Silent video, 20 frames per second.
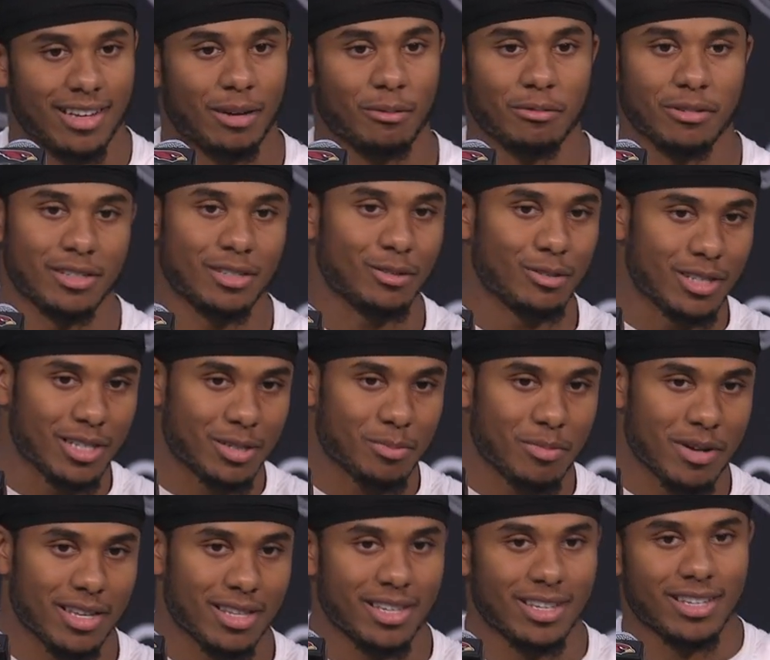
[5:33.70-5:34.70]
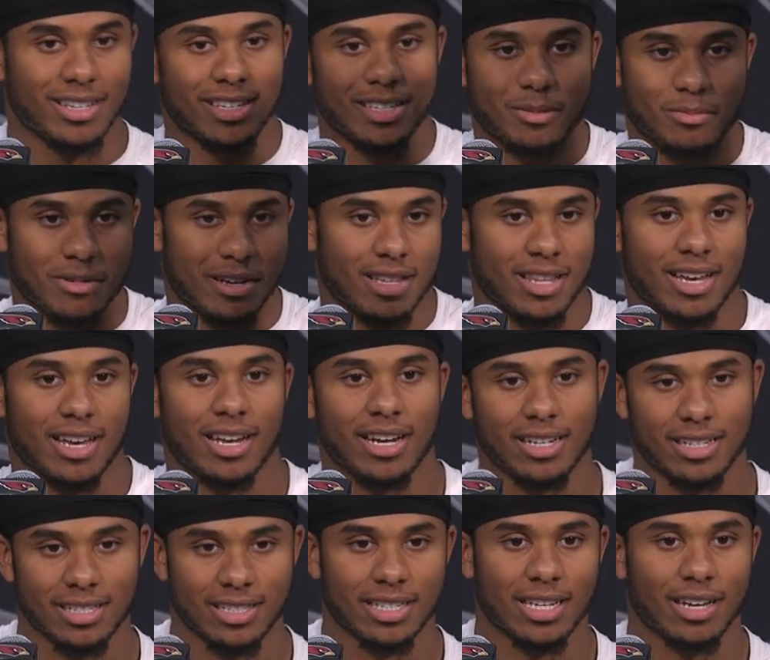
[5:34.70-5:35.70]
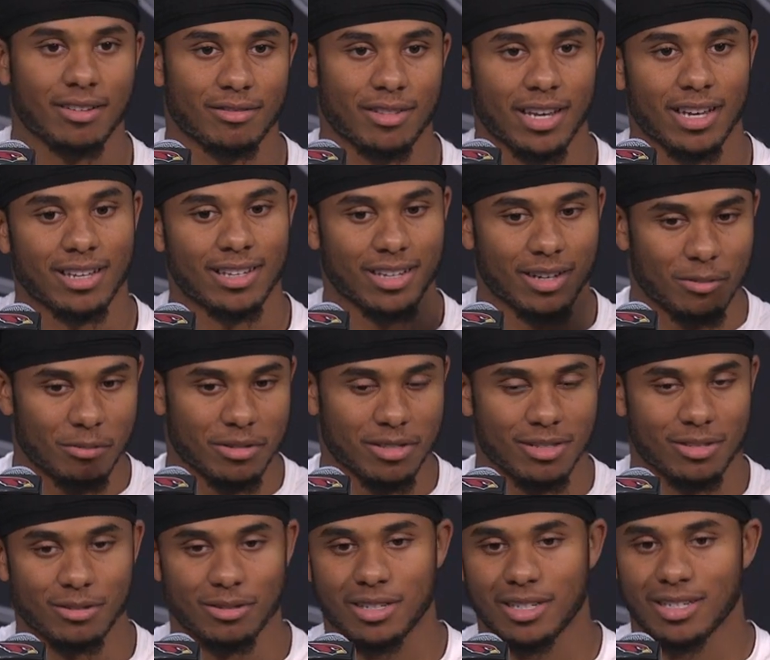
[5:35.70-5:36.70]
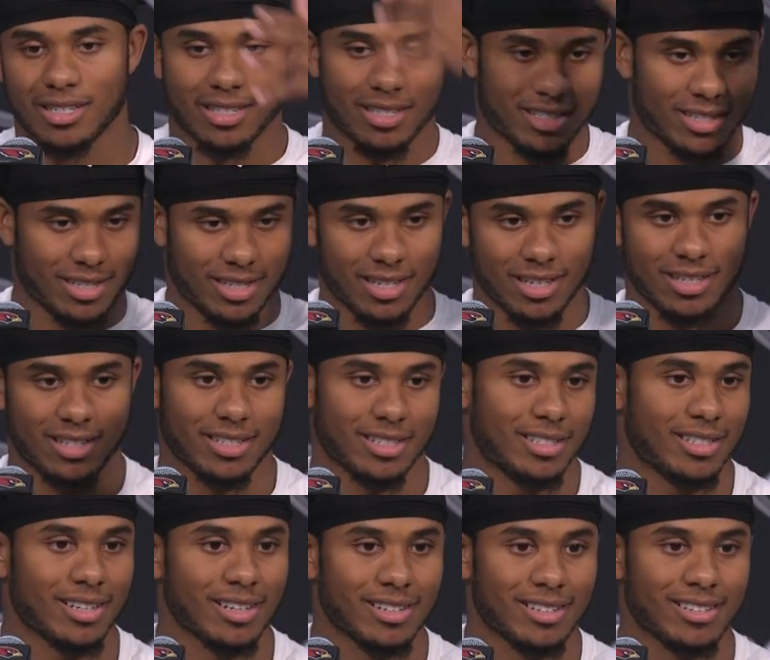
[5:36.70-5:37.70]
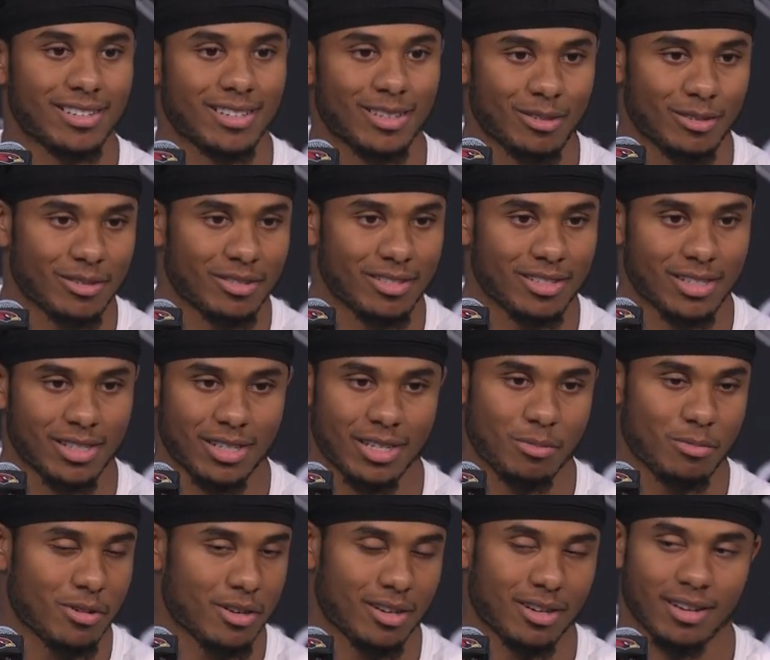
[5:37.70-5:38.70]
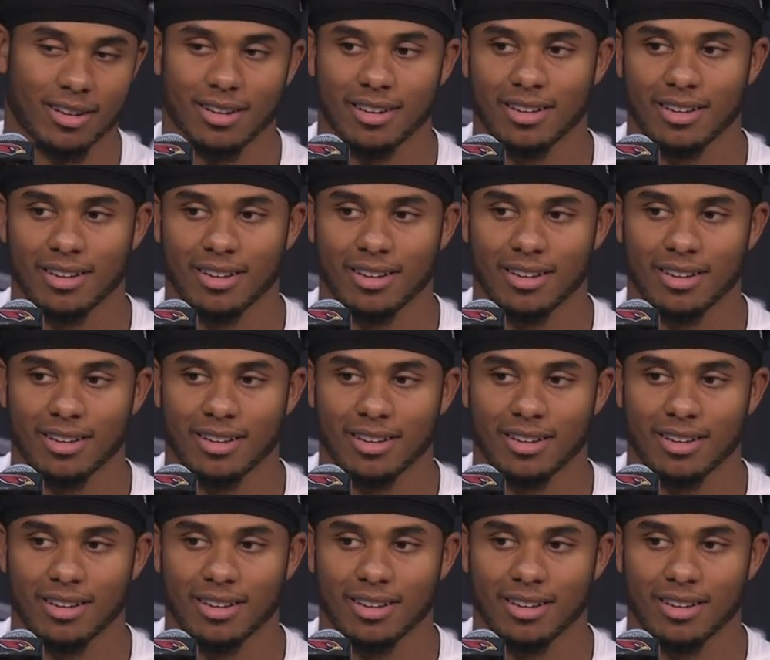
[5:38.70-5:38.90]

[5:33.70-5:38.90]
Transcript: I want to do this by then, this by that. I just have like I want to do this, get this done. So just keep working.